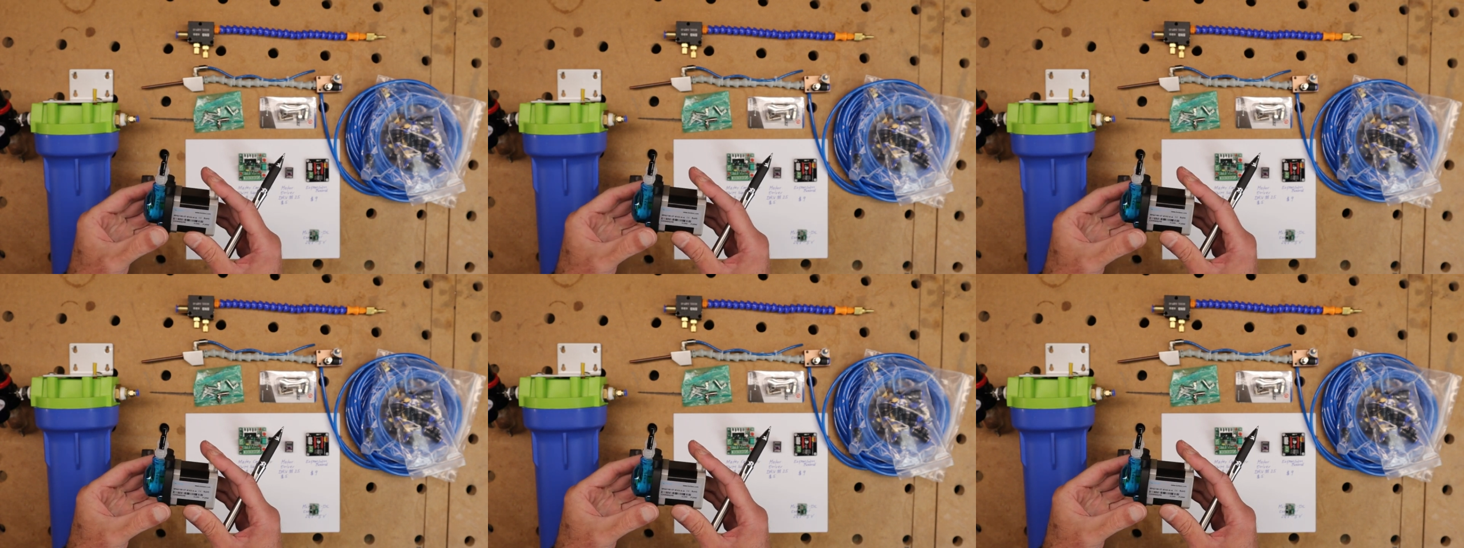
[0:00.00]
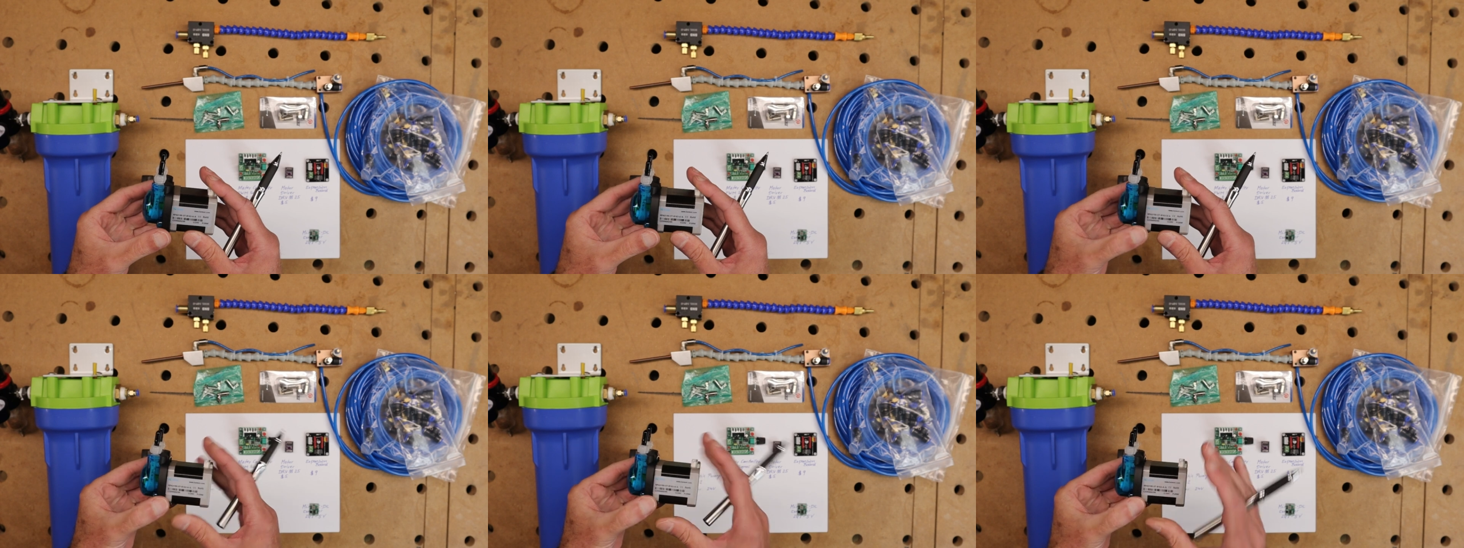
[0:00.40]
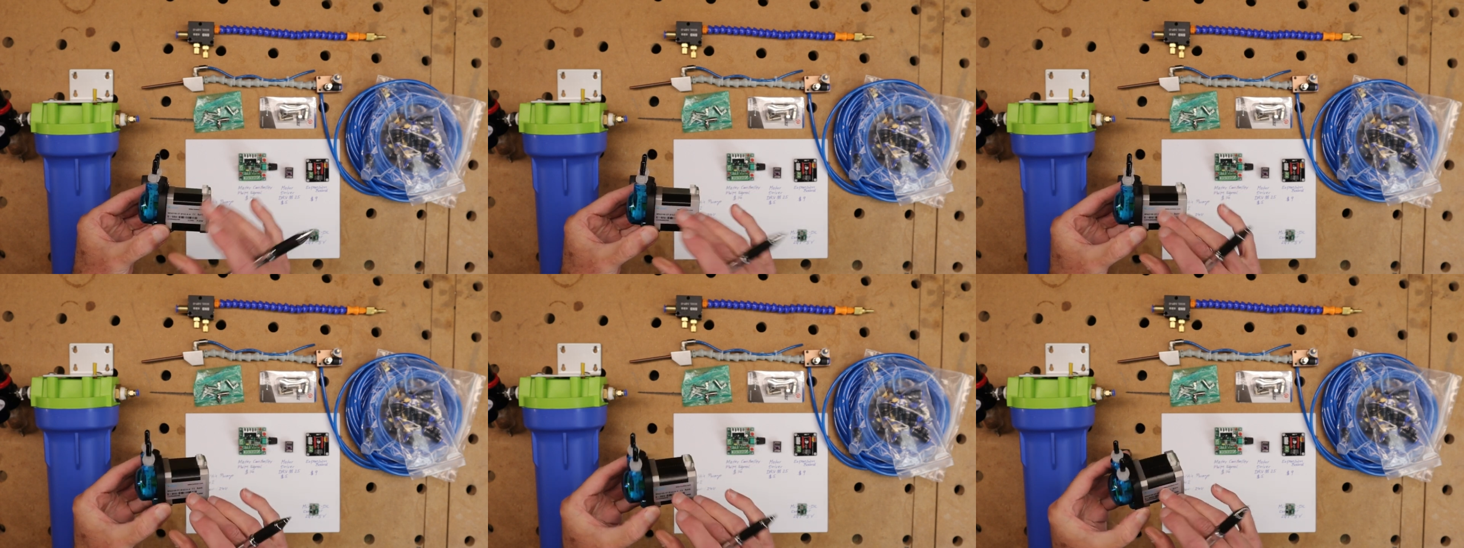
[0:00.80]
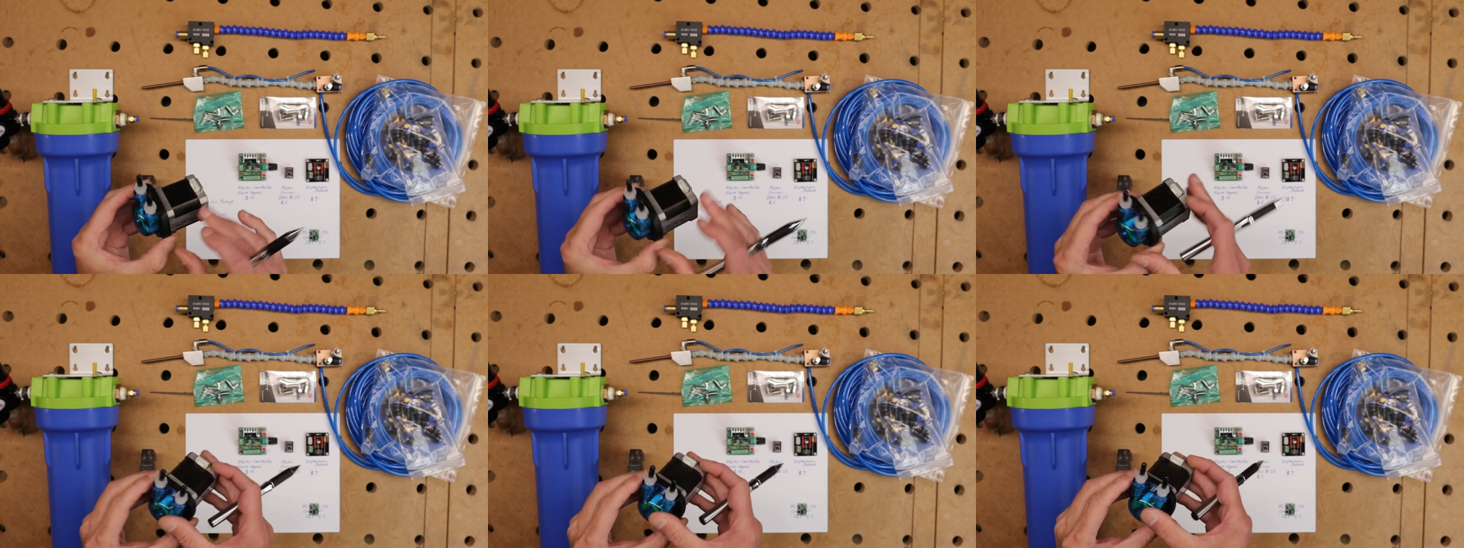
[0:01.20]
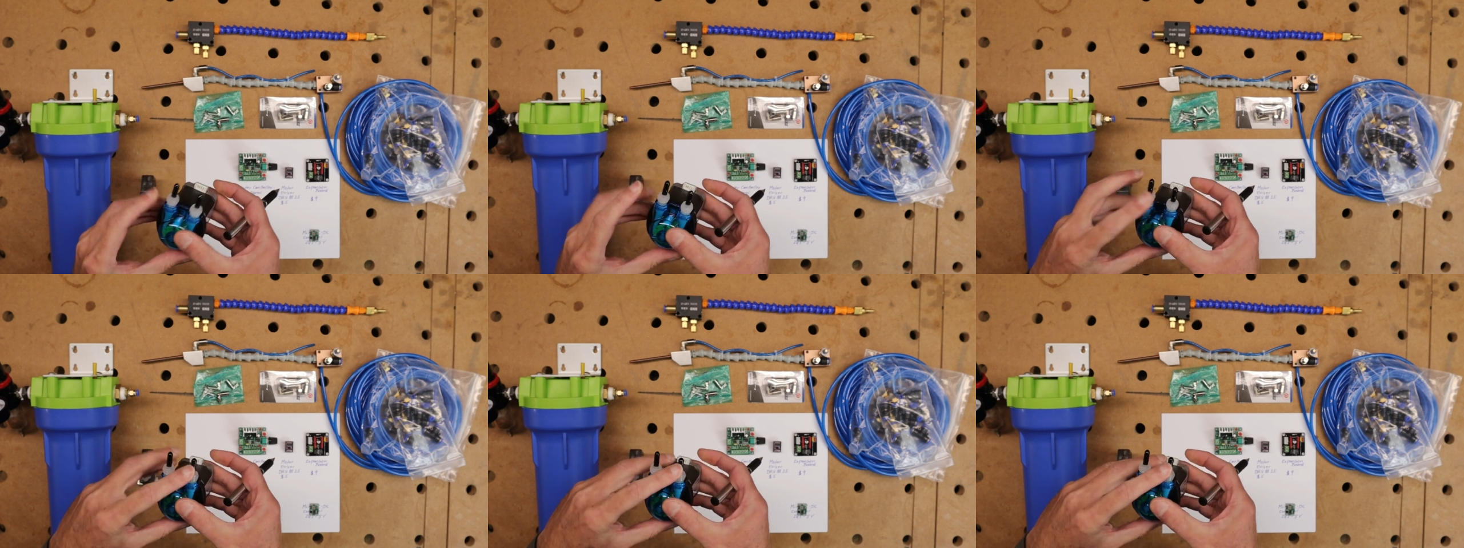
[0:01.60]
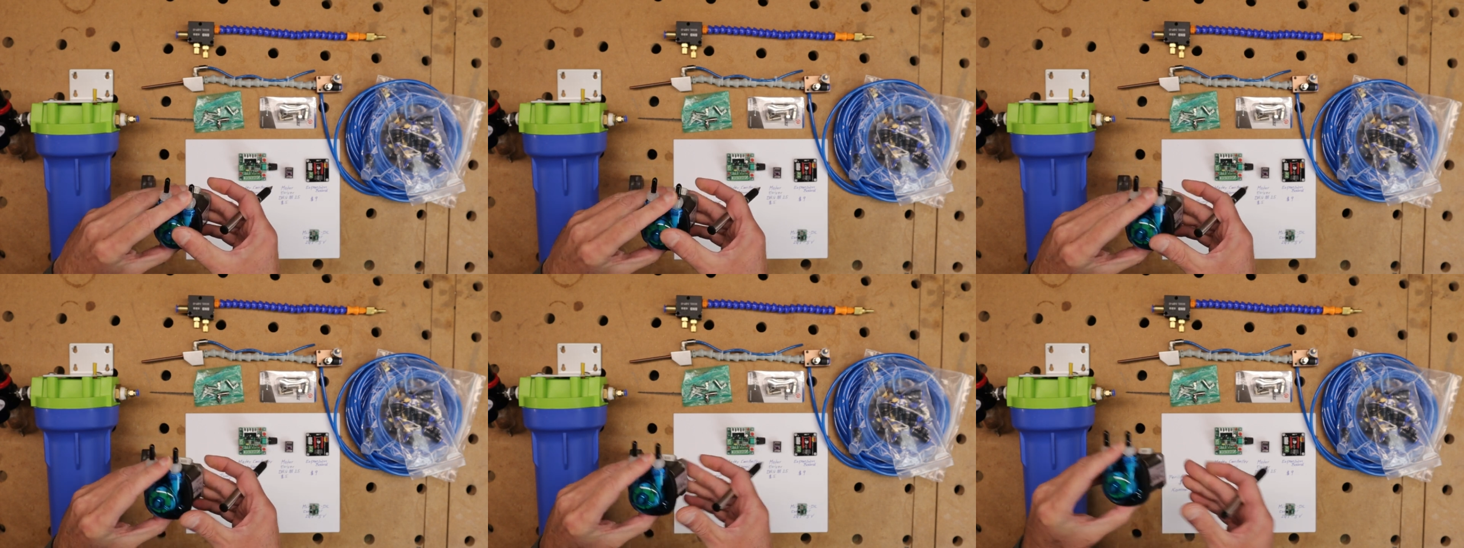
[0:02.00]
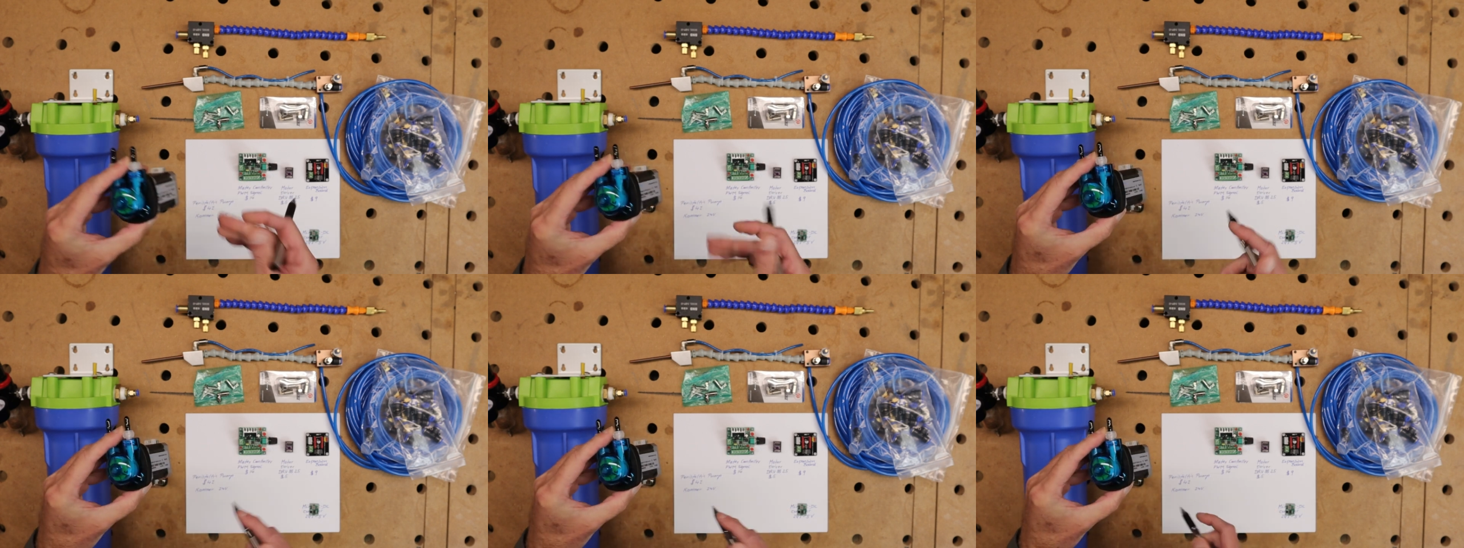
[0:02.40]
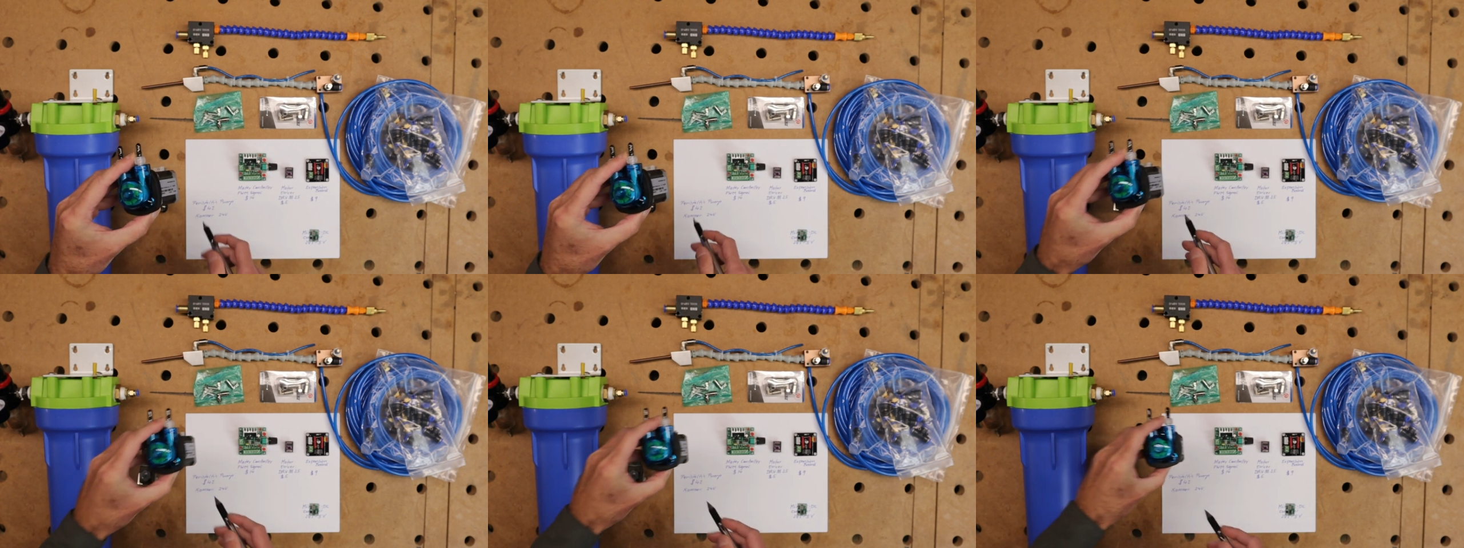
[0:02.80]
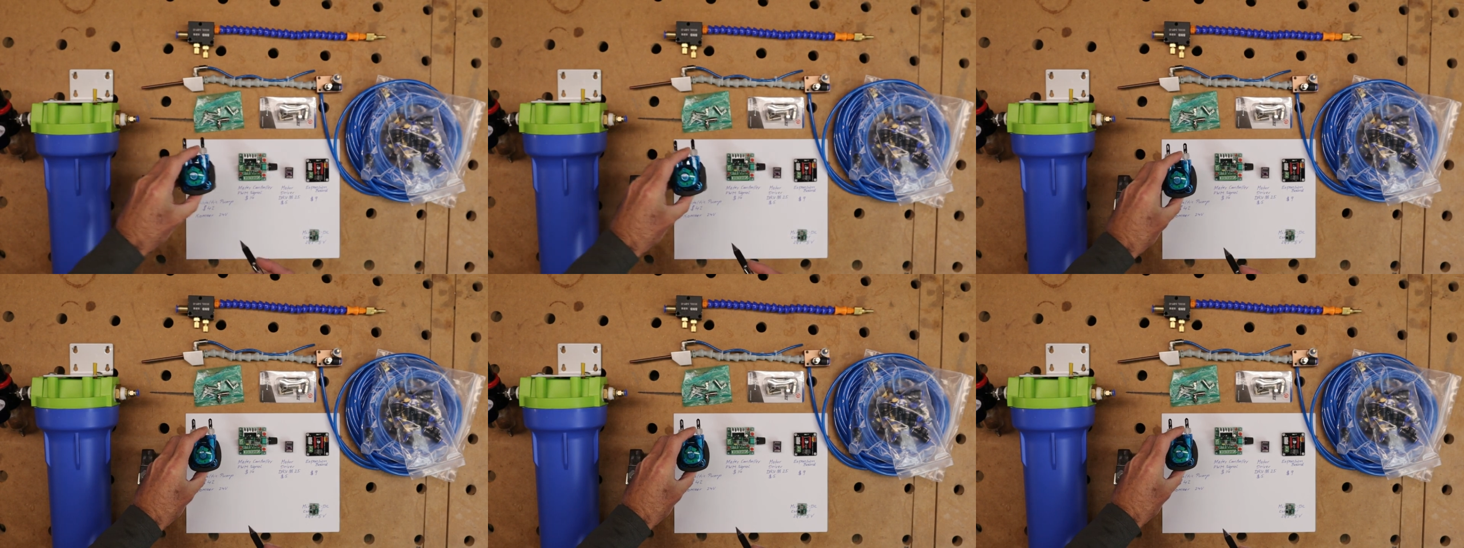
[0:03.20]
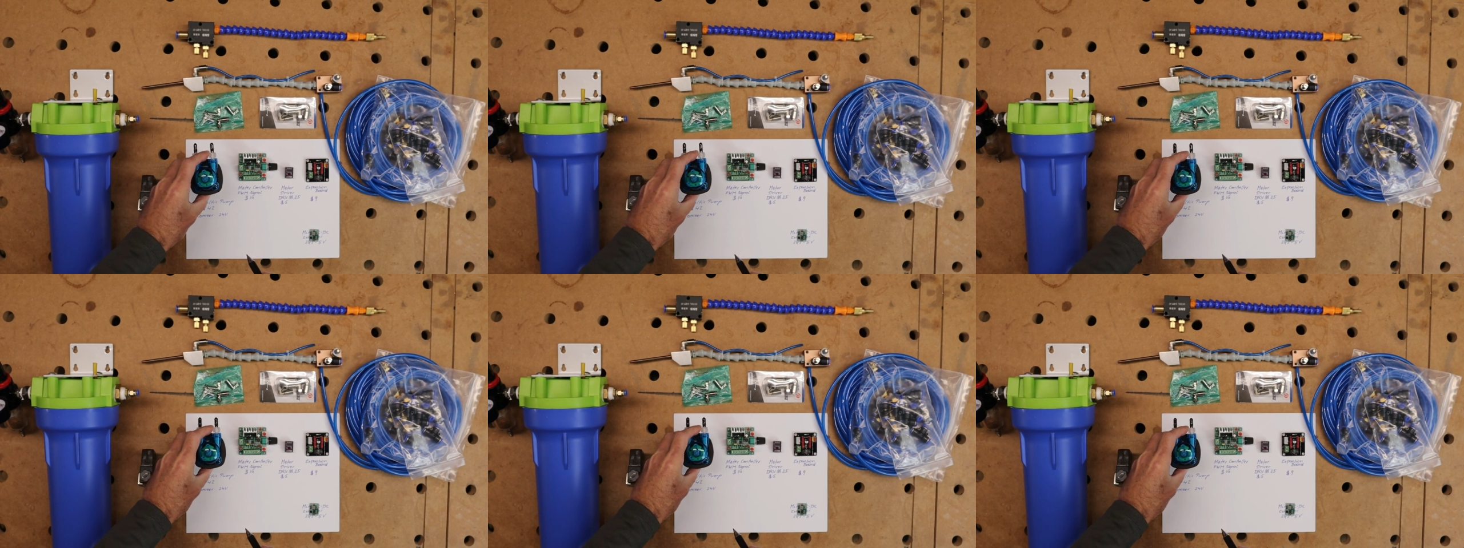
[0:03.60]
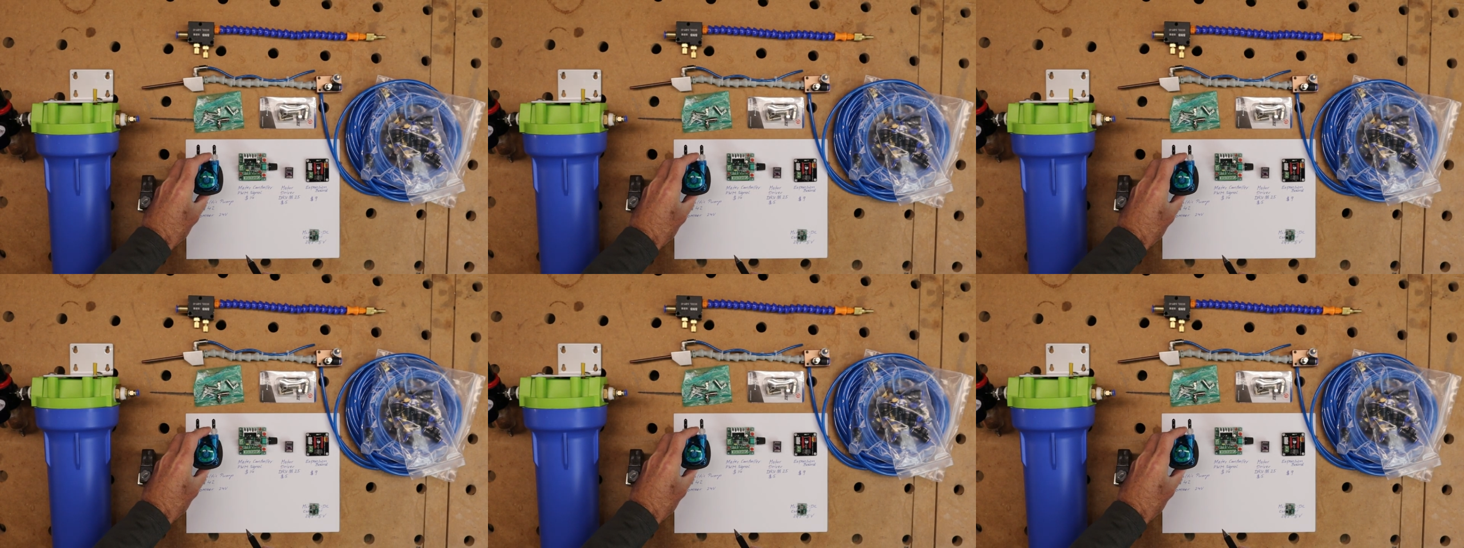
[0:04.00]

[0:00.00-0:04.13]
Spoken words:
Nobody's mouth can be seen.